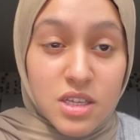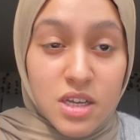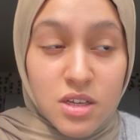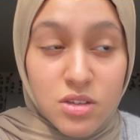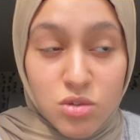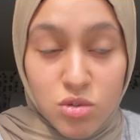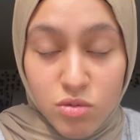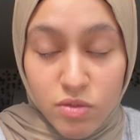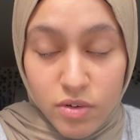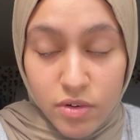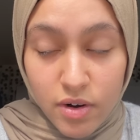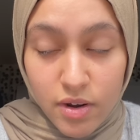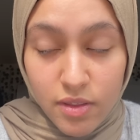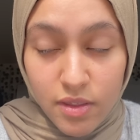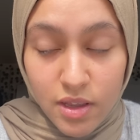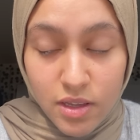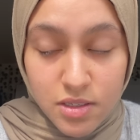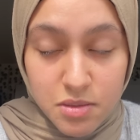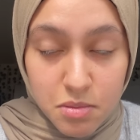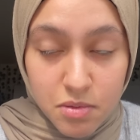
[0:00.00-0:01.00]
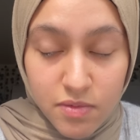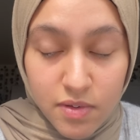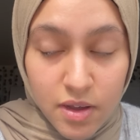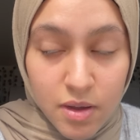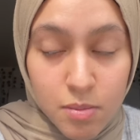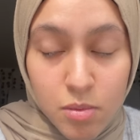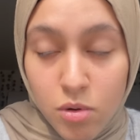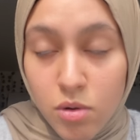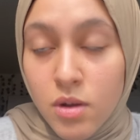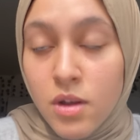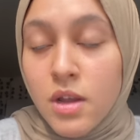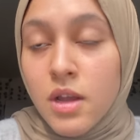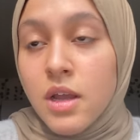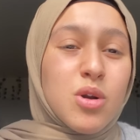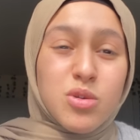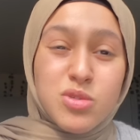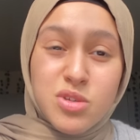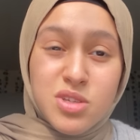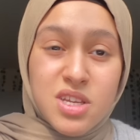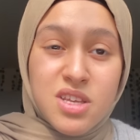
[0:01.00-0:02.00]
I do regret that, to be fair. But
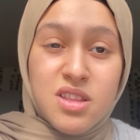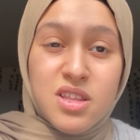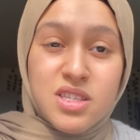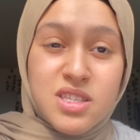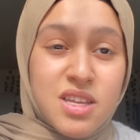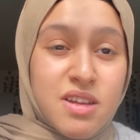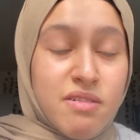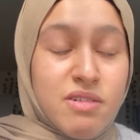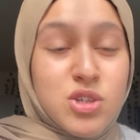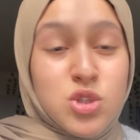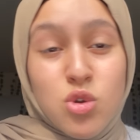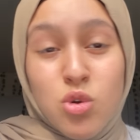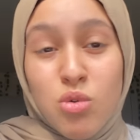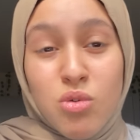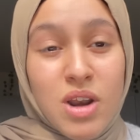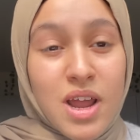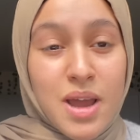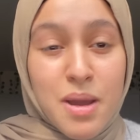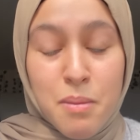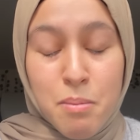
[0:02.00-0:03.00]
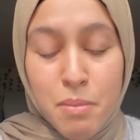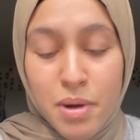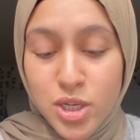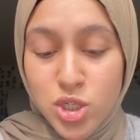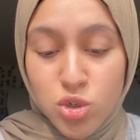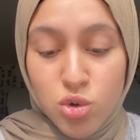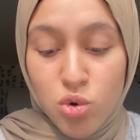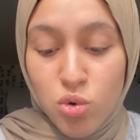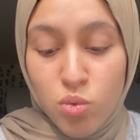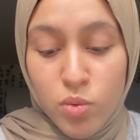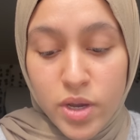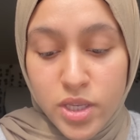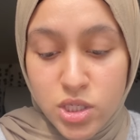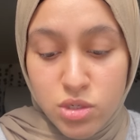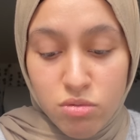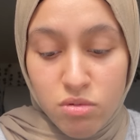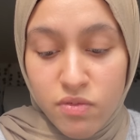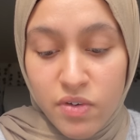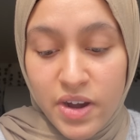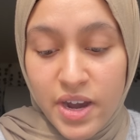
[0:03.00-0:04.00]
I'll also say this, there is no like magical way to
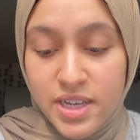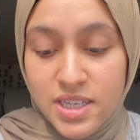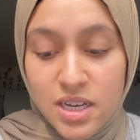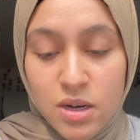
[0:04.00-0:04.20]
revise.